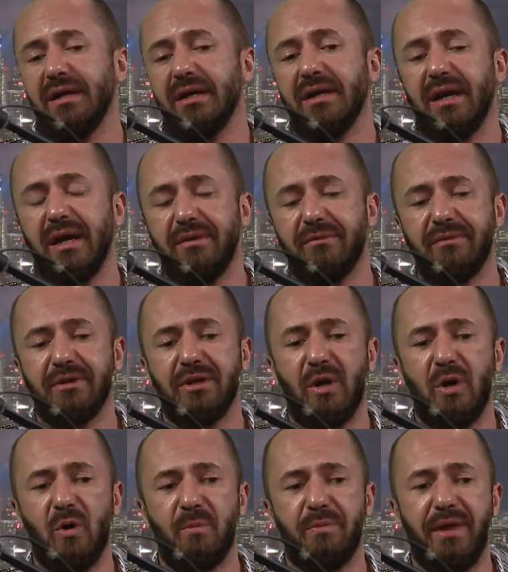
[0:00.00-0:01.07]
And I really
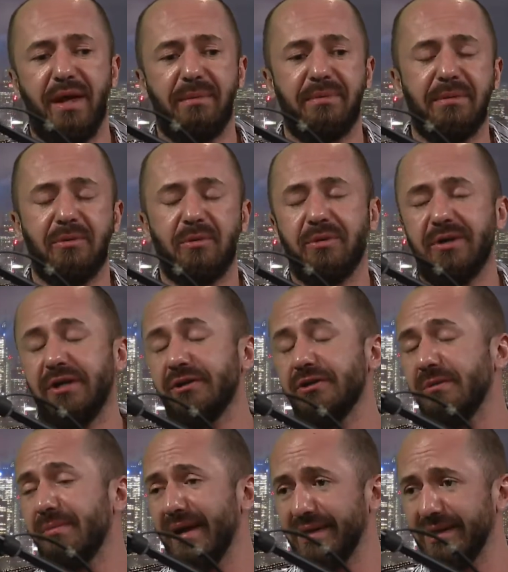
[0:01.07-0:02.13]
hope that people will hear
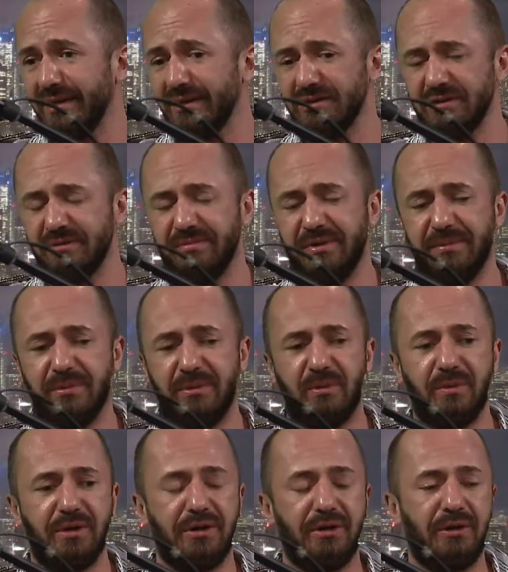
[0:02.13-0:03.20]
your message and people
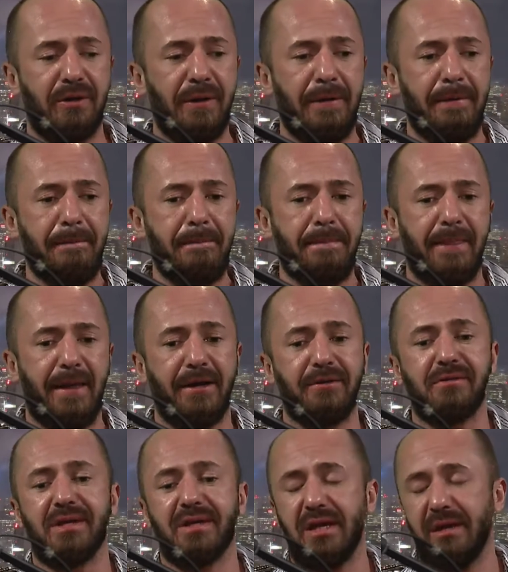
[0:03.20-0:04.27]
will
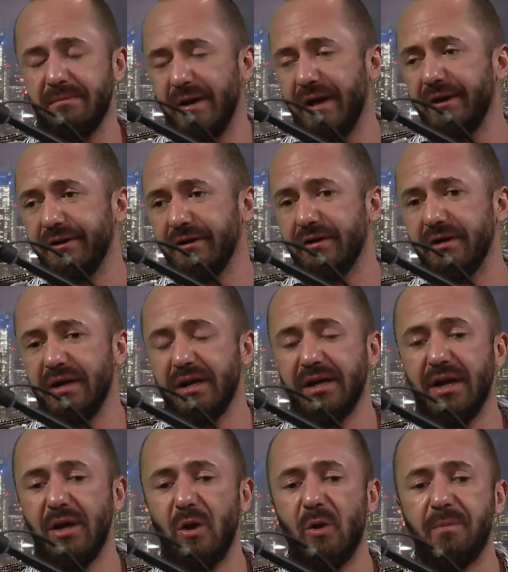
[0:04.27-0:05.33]
understand better. And
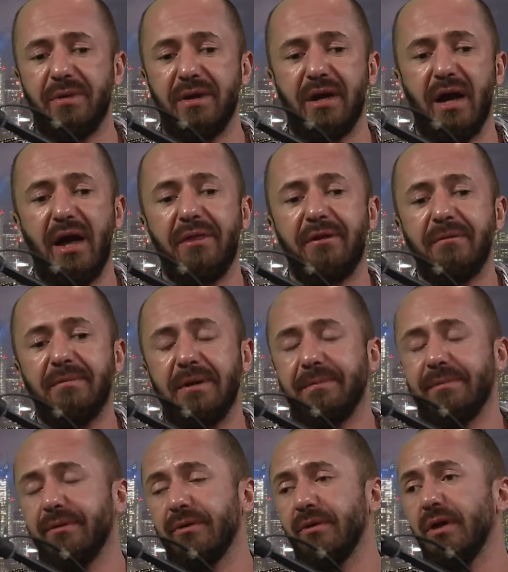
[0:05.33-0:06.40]
I hope that other
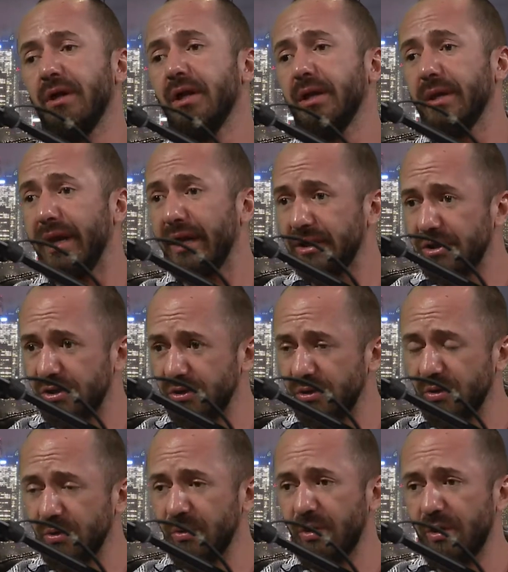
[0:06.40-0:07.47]
people like
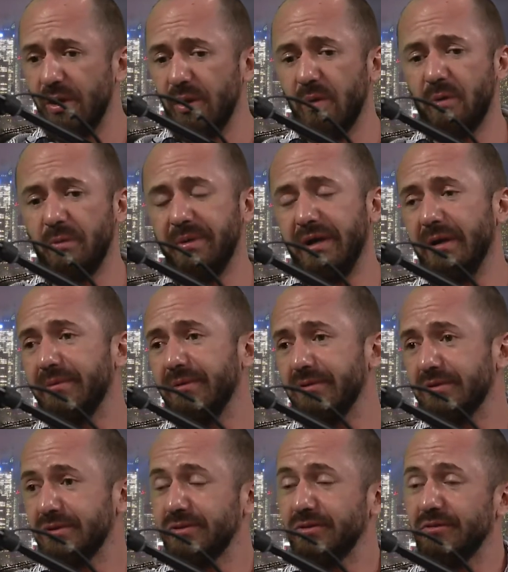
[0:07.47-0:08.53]
you will be able
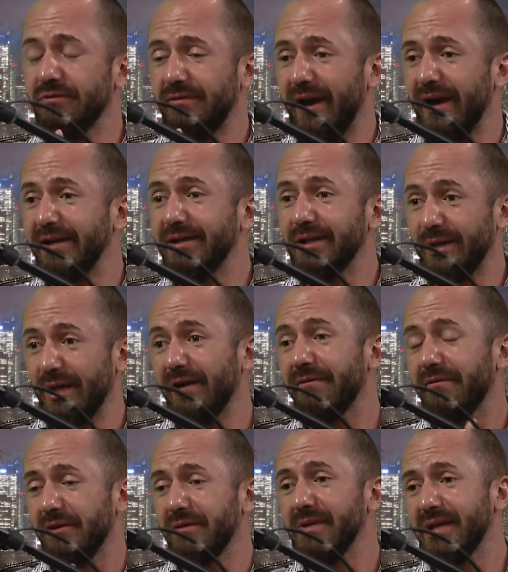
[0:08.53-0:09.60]
to find love
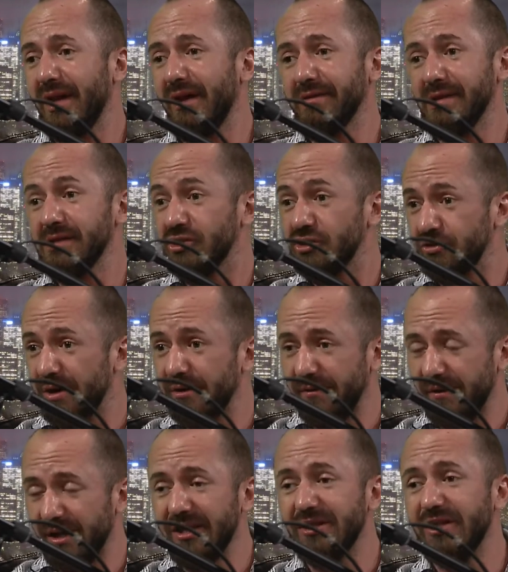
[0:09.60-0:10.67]
for themselves and strength
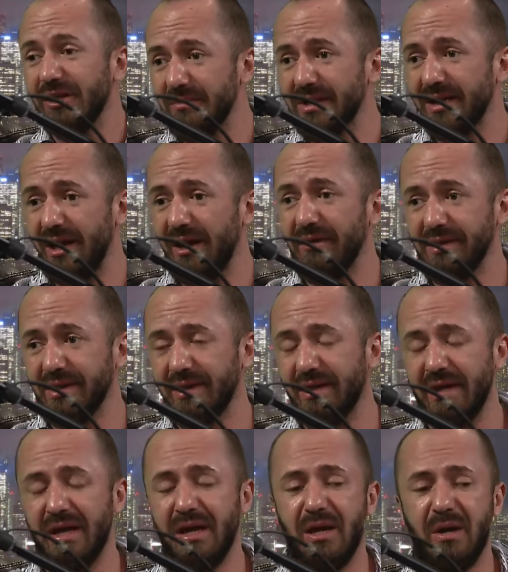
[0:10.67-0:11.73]
in themselves,
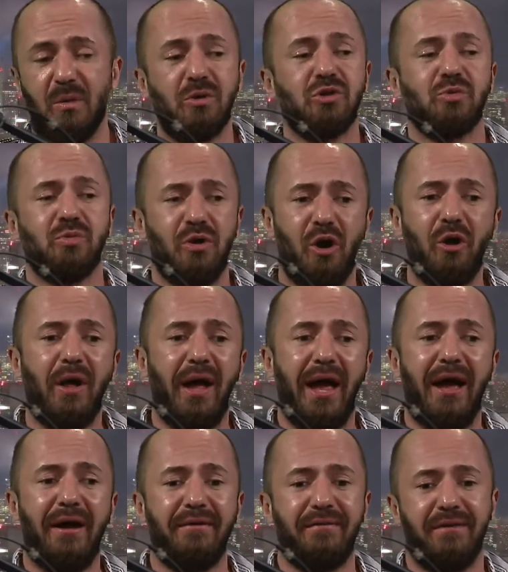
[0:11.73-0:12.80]
which we all
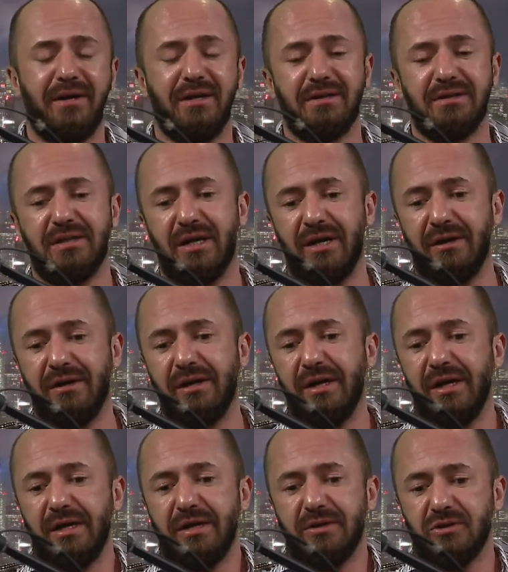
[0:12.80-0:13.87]
have, and
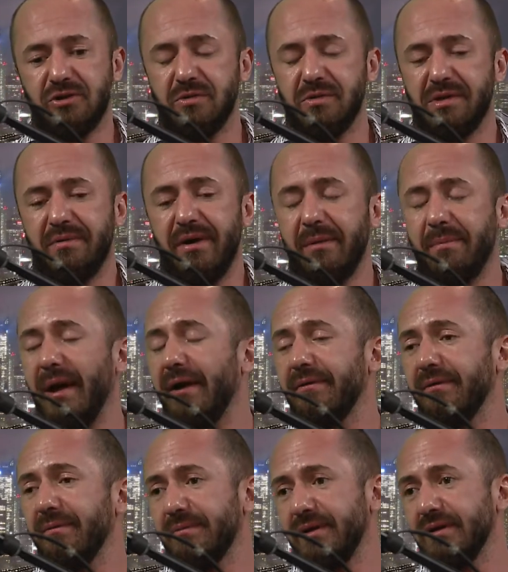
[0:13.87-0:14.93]
choose the right path
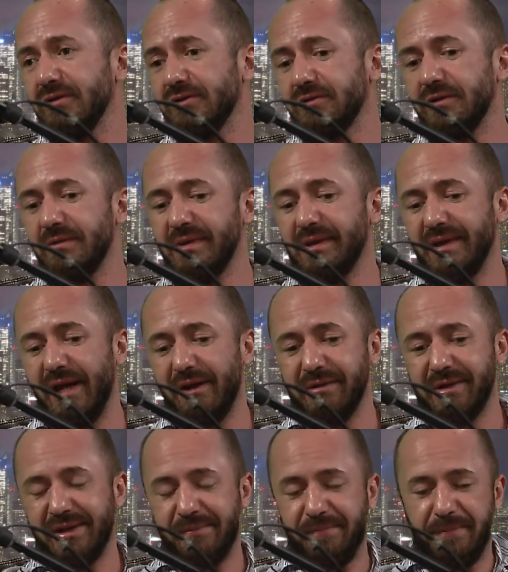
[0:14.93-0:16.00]
and be true to themselves.